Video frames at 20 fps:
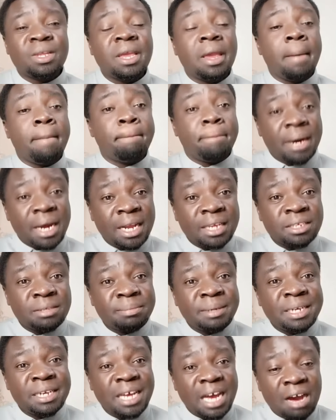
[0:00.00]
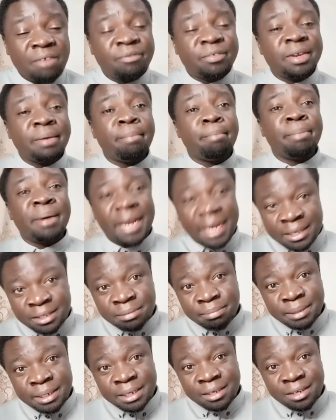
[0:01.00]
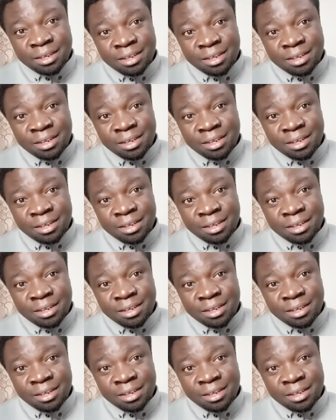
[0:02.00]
Embarrassment after embarrassment.